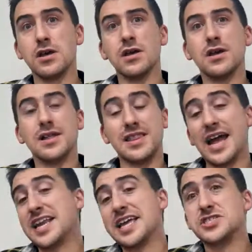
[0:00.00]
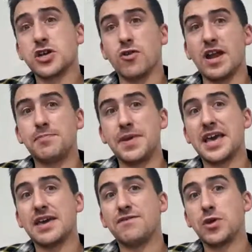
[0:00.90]
Laine is a great
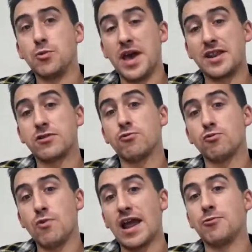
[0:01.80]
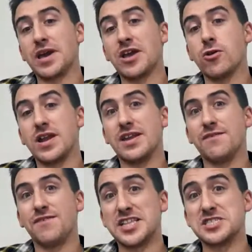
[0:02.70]
pick if you went right winger and
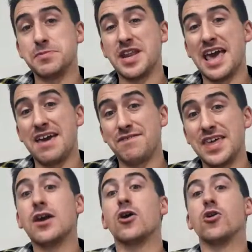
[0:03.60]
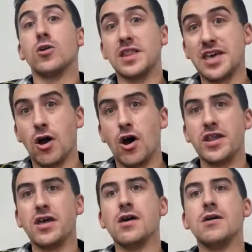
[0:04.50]
defenseman heavy early
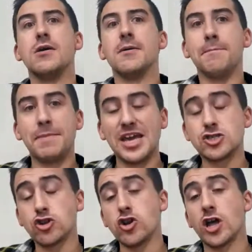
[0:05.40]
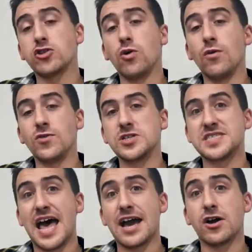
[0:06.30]
on. Make sure not to
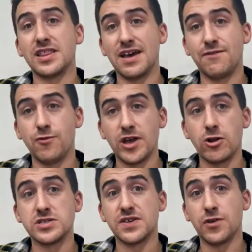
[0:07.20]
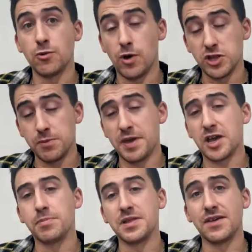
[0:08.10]
overstack on left wingers if you want to make a
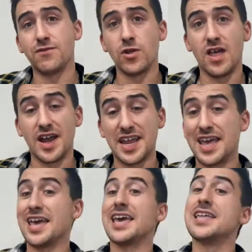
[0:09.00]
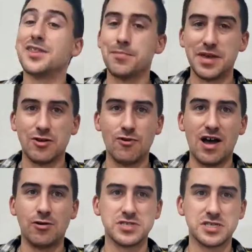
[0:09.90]
play for Laine in the mid
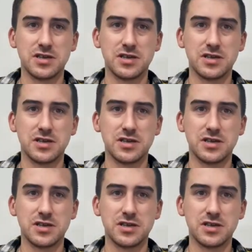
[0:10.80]
rounds.